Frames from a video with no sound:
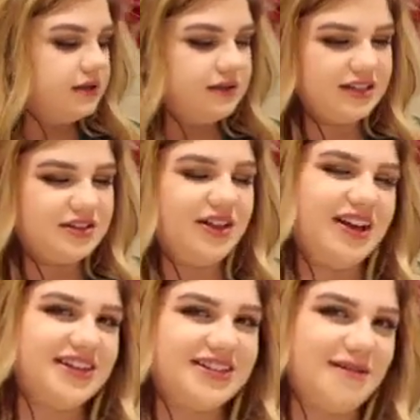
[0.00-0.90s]
That's all
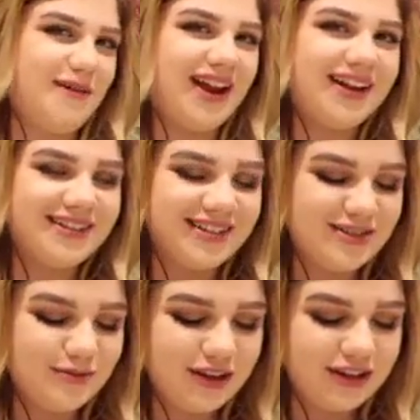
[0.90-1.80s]
I can say about it, is
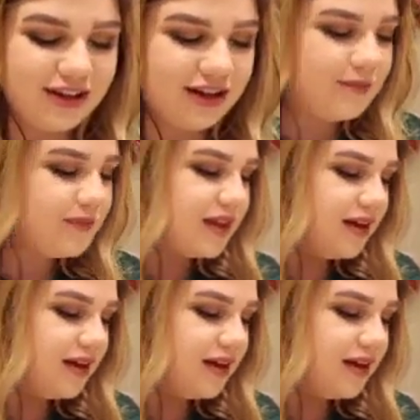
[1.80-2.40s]
it's really good.